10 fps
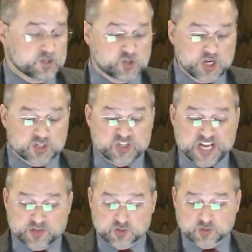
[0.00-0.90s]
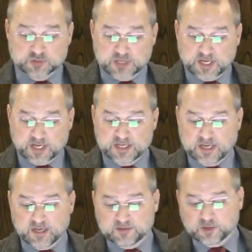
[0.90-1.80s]
Just
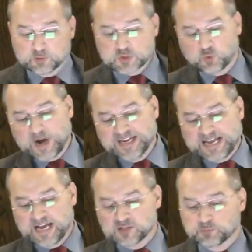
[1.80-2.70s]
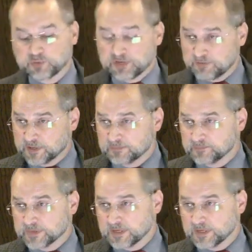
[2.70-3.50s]
yesterday, there was a White House briefing